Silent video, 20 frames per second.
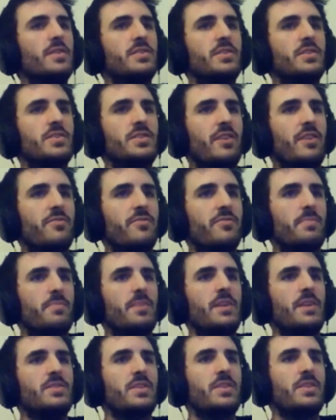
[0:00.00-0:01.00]
and stuff that
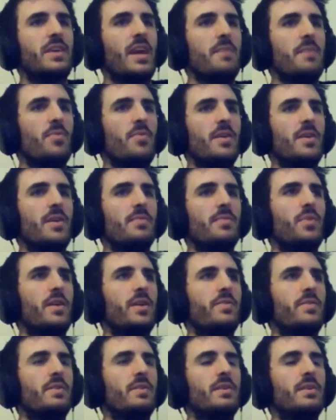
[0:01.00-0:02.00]
basically came around,
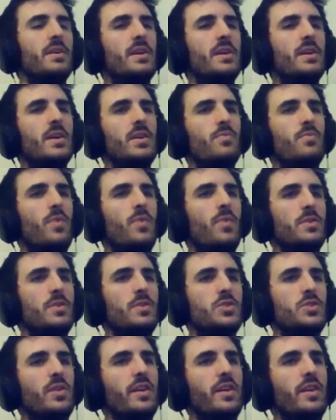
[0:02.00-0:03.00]
whatever, while we're
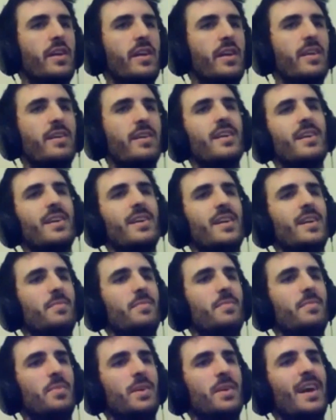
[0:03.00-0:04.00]
drinking.
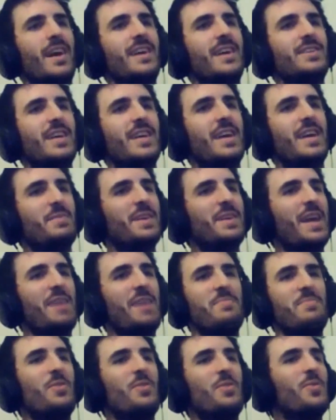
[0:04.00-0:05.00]
I'm like, hey, check out my
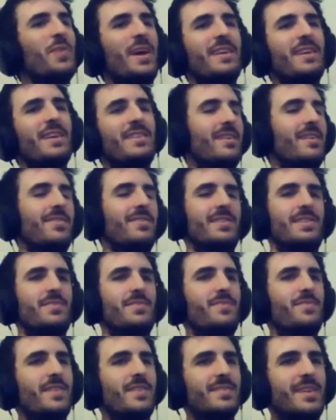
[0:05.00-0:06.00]
game. They're all like, this is
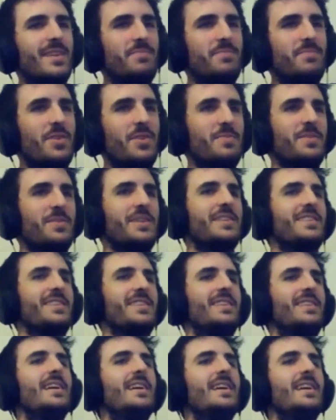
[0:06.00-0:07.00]
fucked up. Don't release
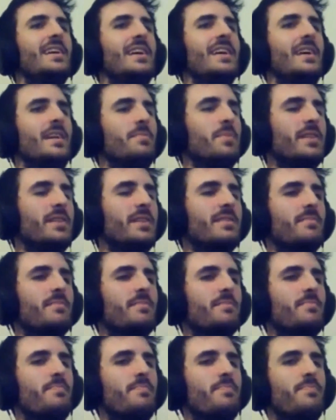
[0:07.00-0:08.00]
it. And I'm like,
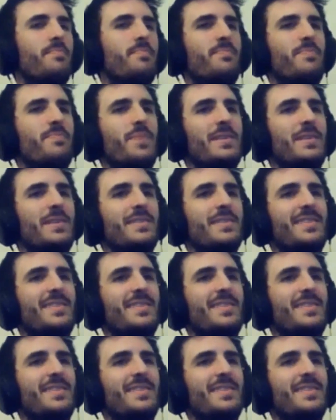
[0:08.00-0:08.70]
but